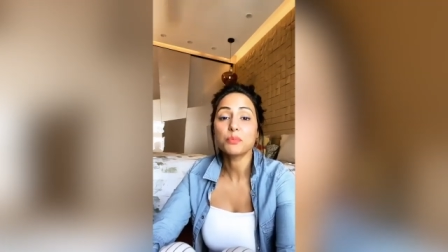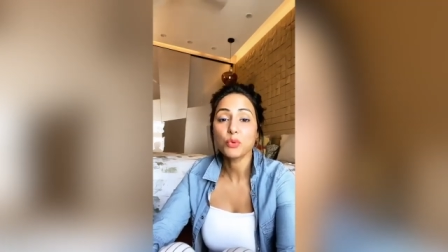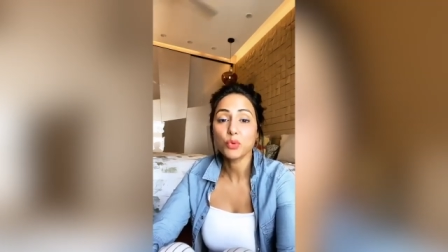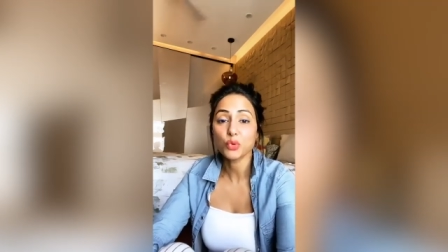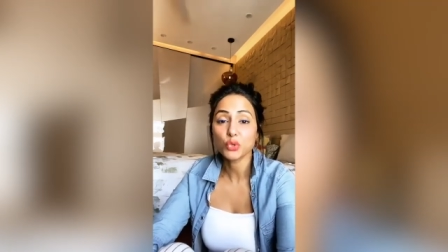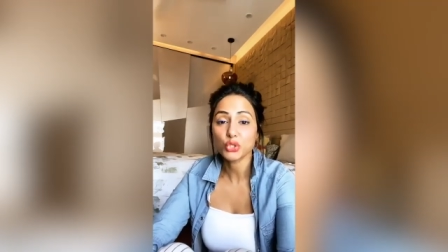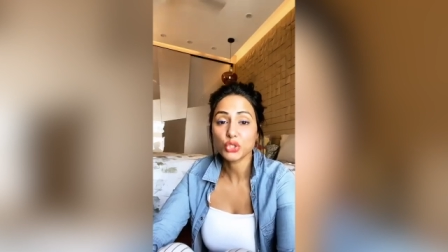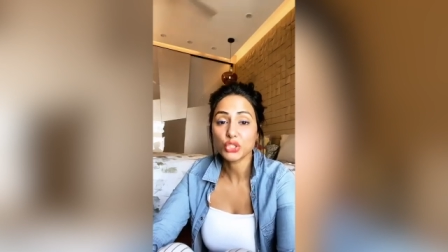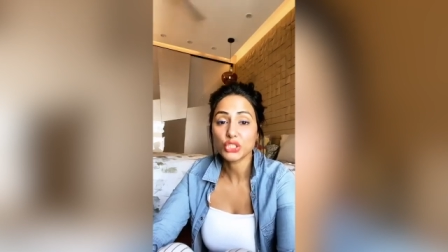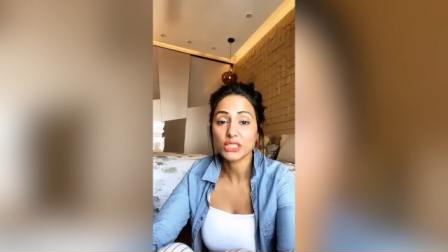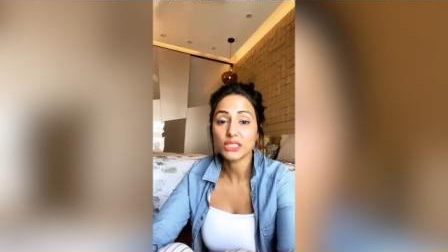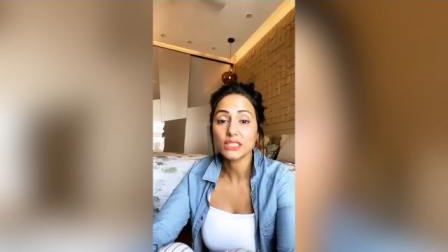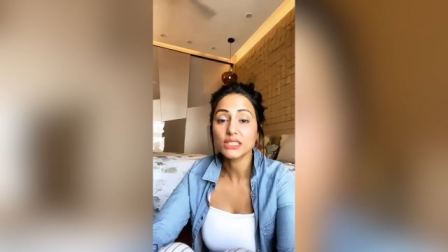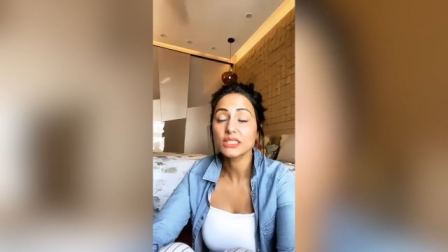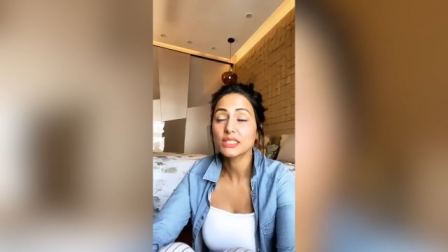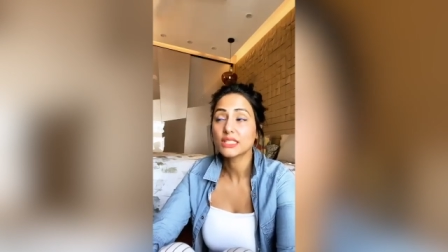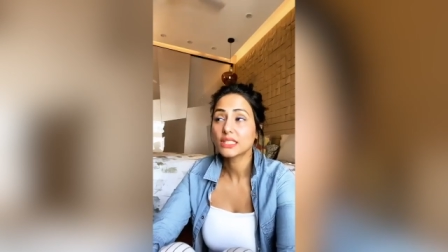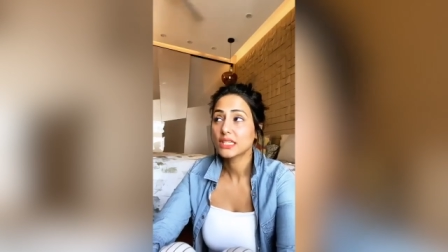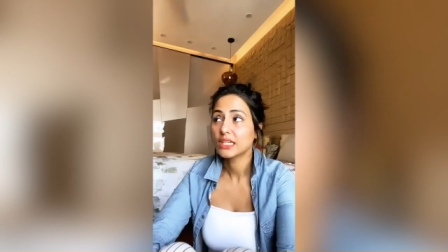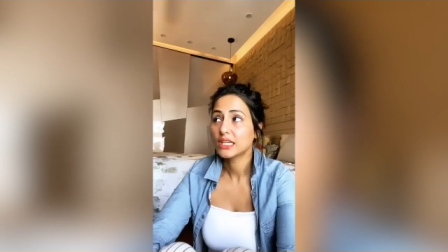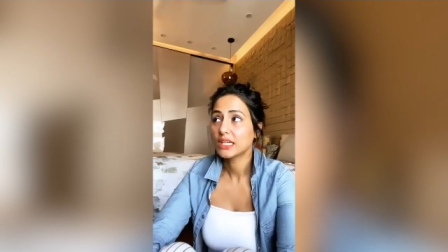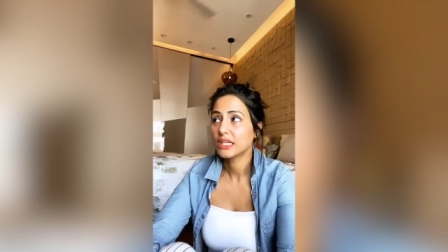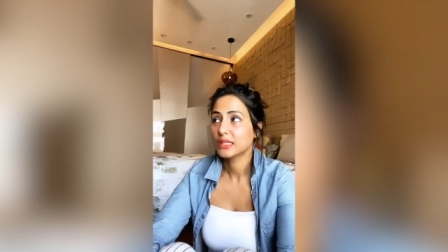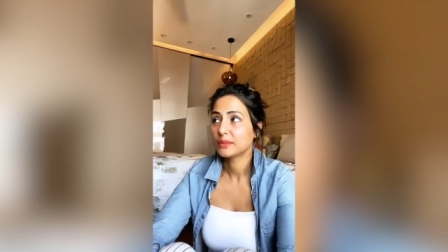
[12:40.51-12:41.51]
post it,
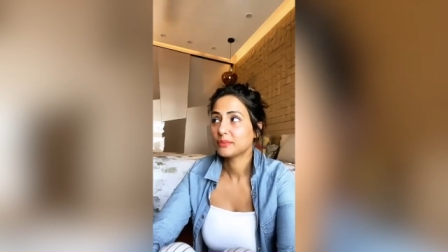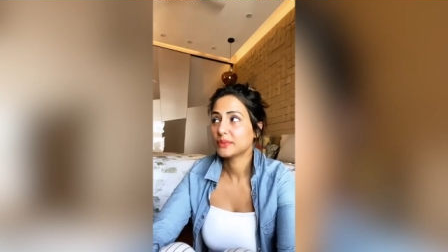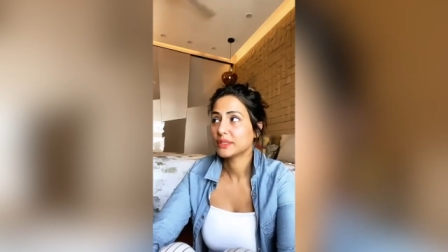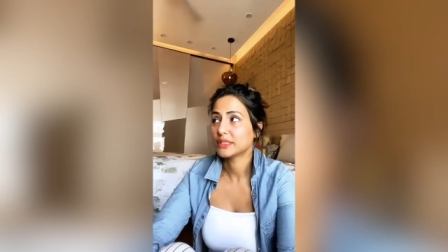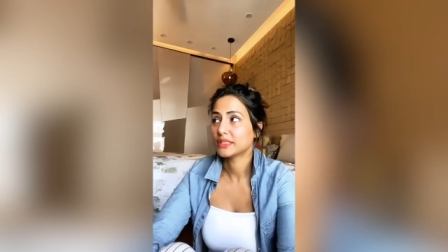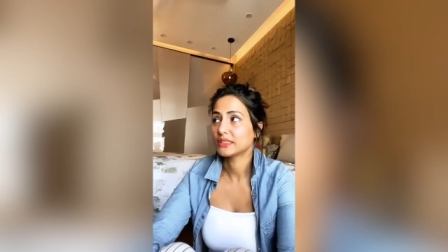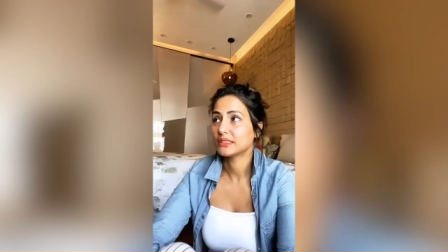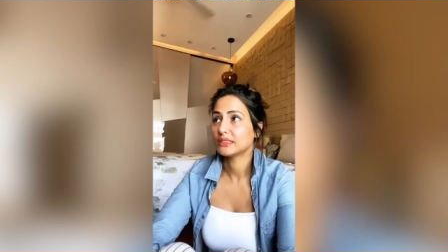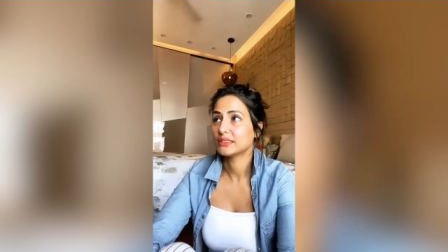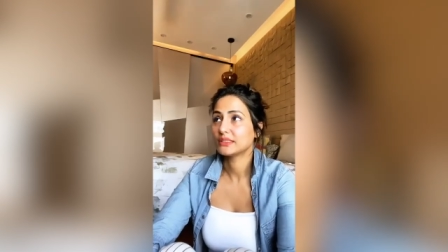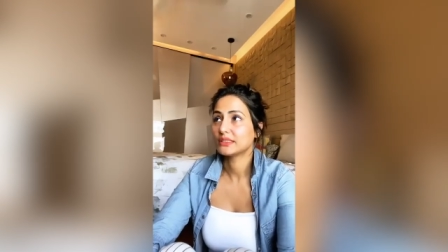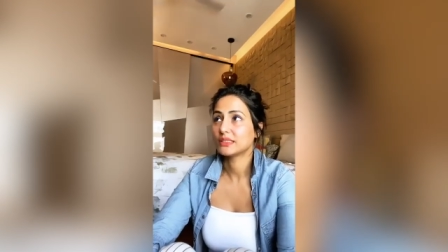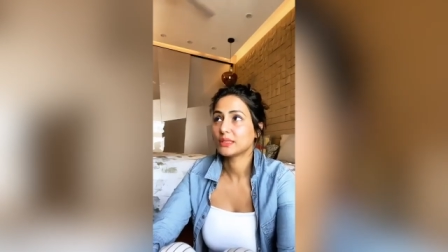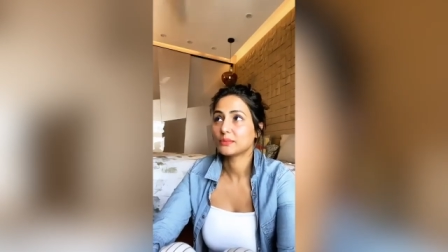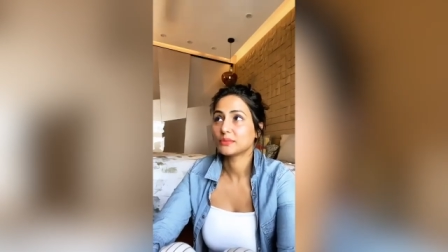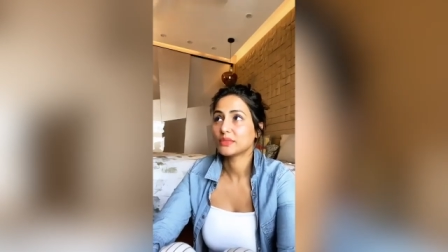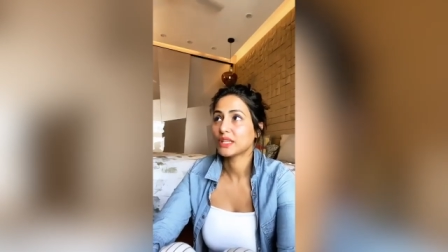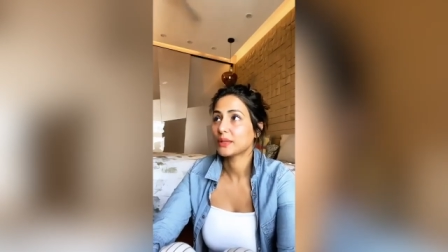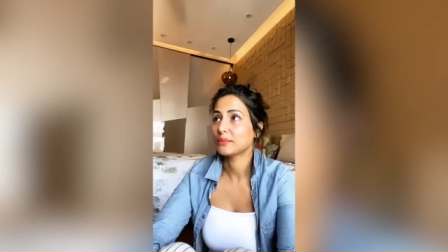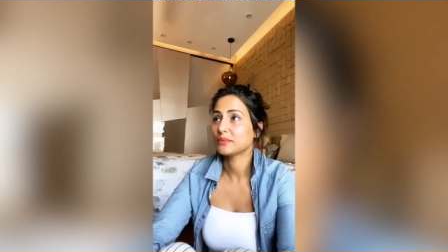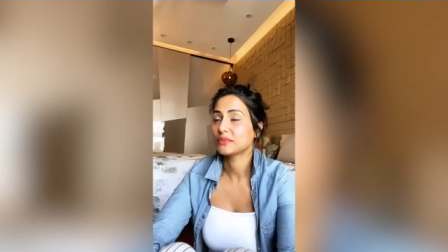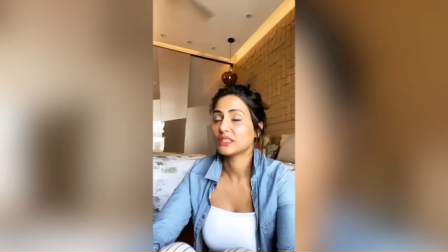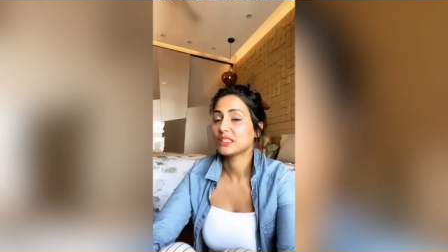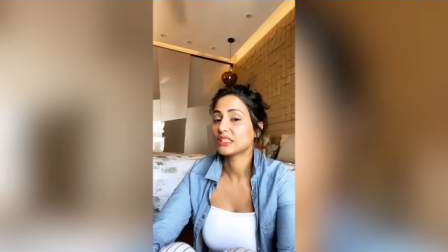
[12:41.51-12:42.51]
because
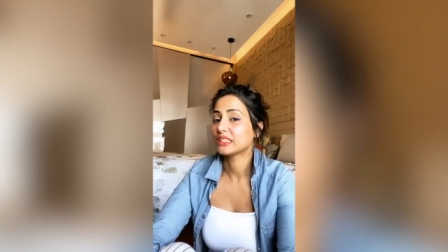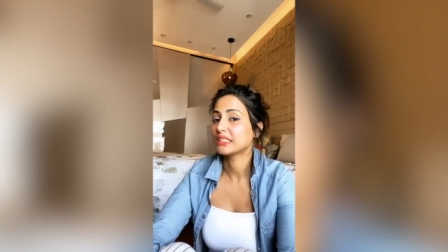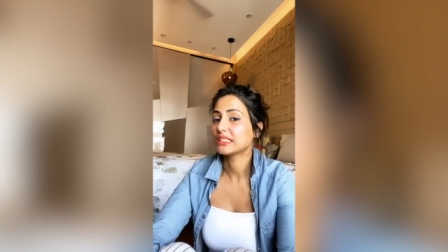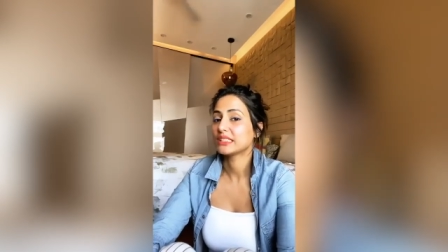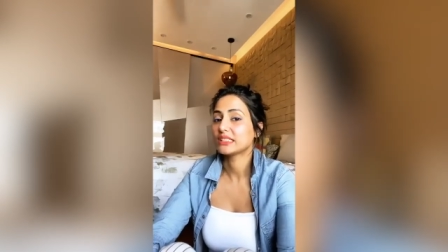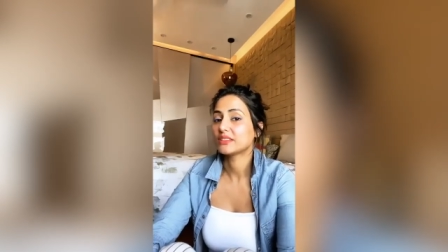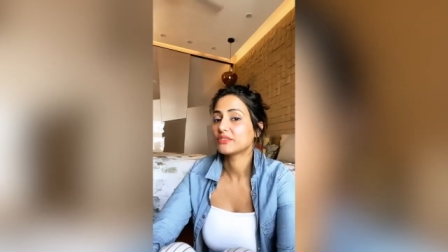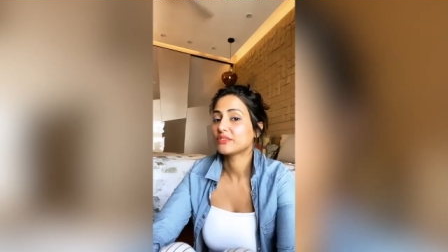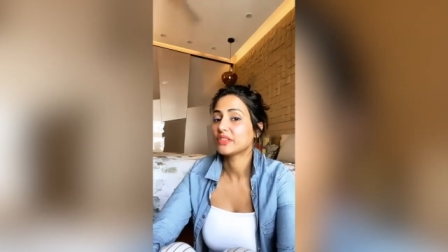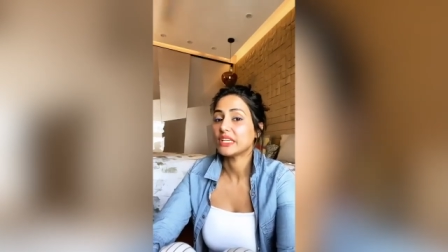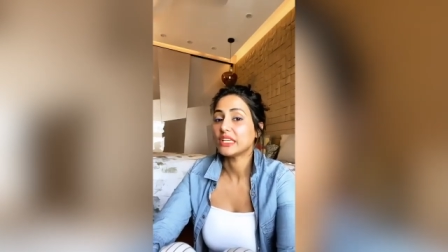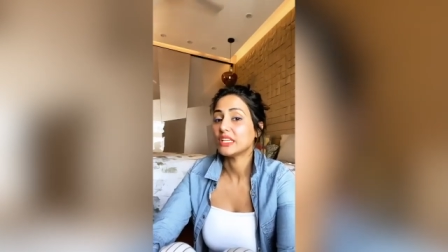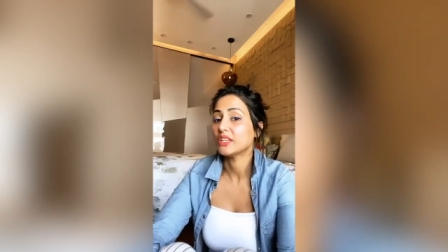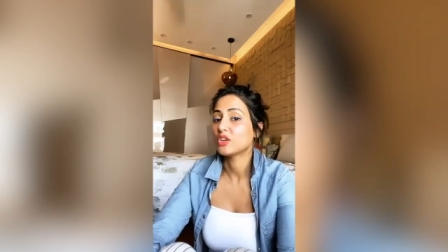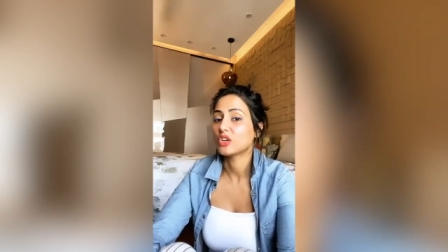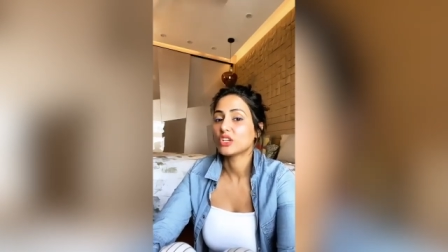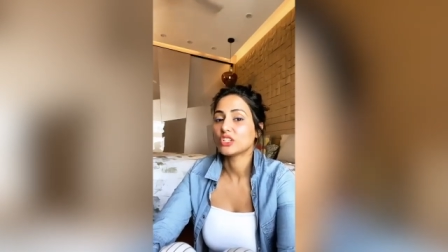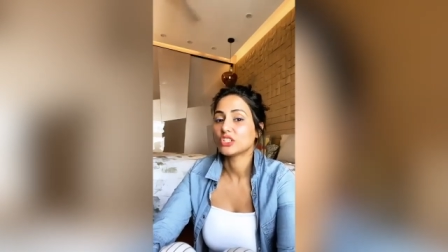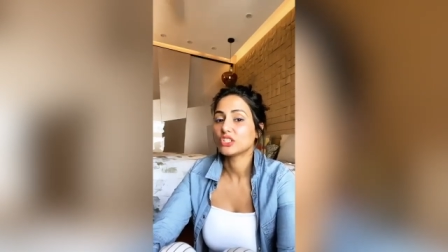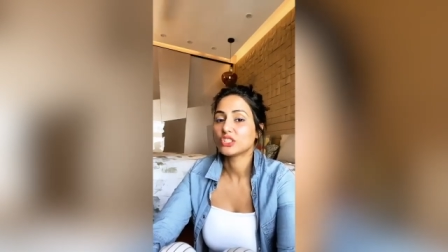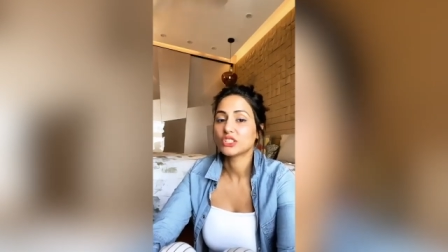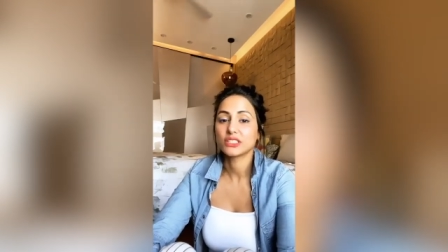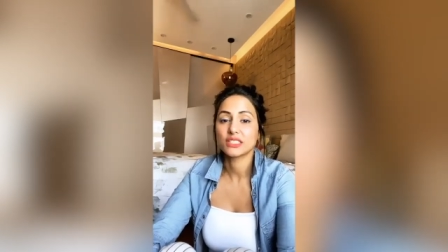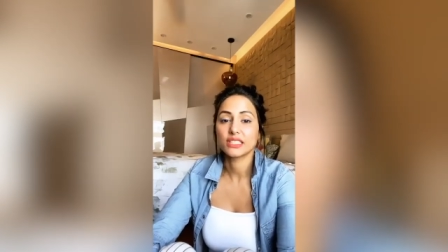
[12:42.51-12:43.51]
sometimes they're like very
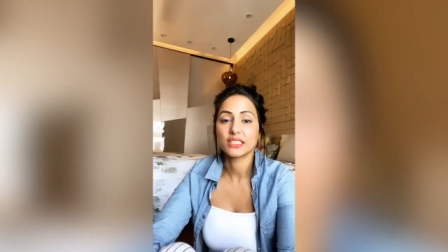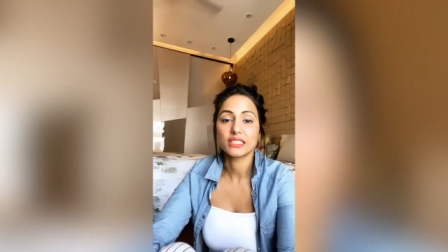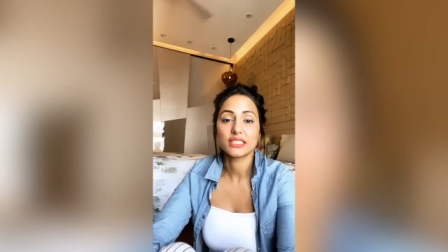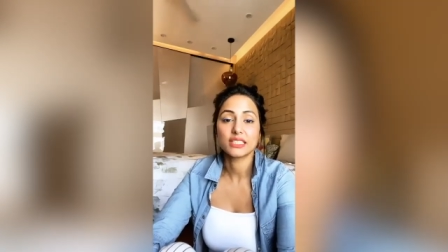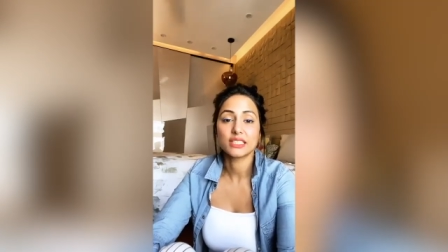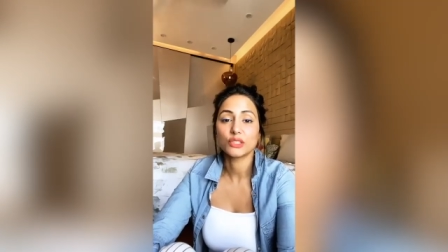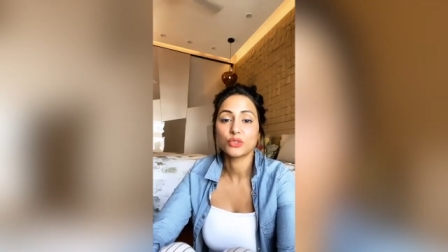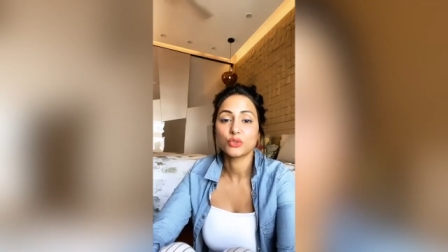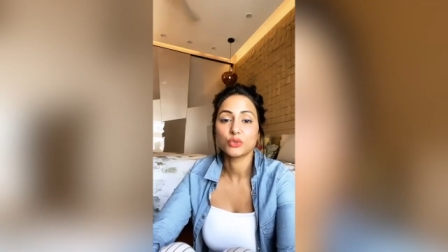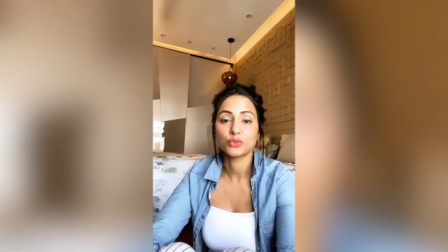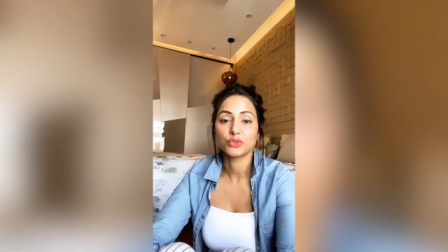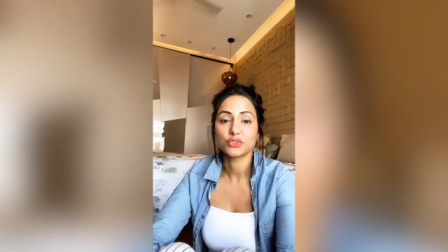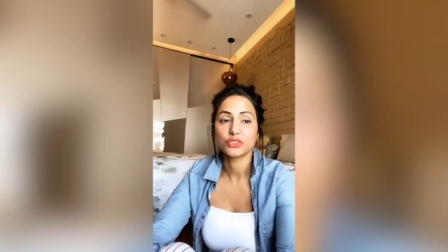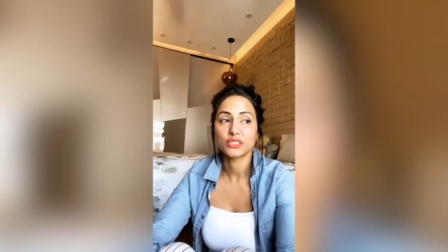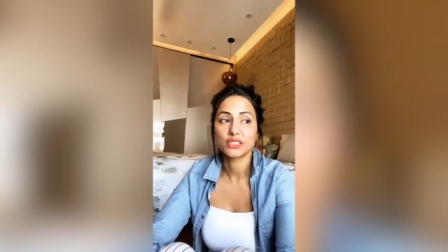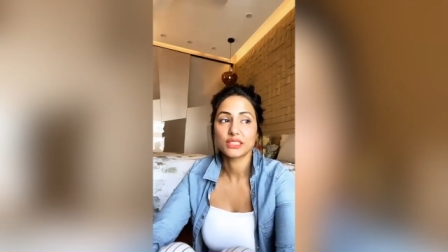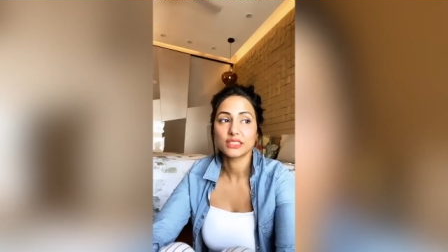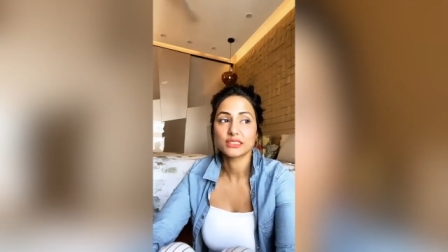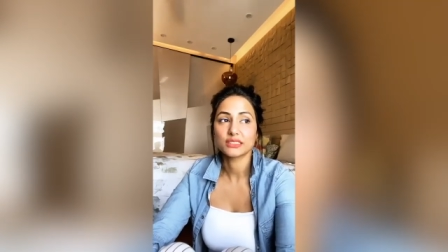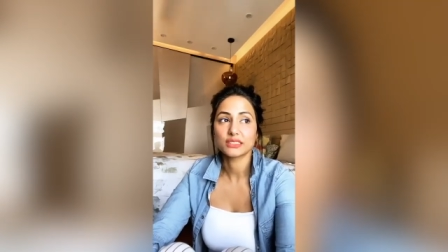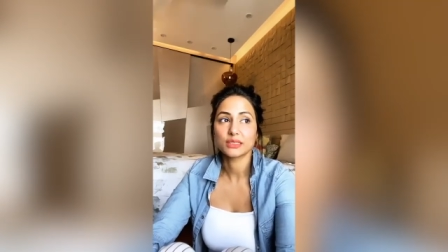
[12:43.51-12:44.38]
conscious and they don't.